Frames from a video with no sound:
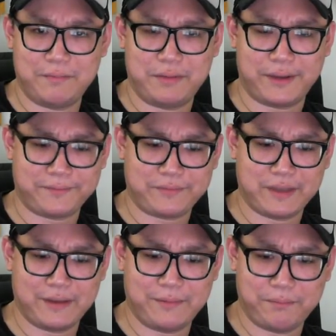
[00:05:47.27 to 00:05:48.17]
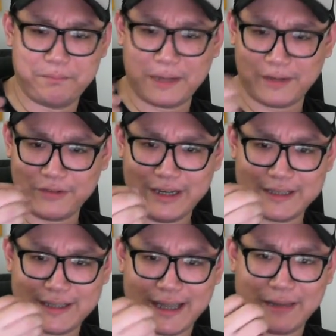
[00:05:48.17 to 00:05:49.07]
but really
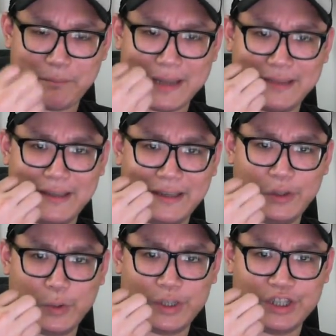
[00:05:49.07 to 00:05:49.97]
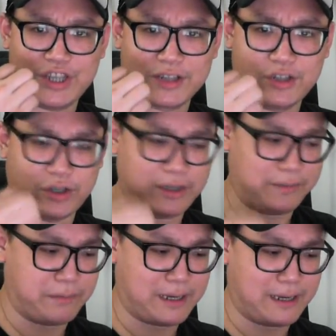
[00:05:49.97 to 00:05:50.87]
it's like biting into a dark chocolate
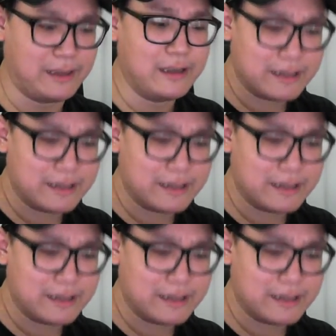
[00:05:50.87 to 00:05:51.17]
bar.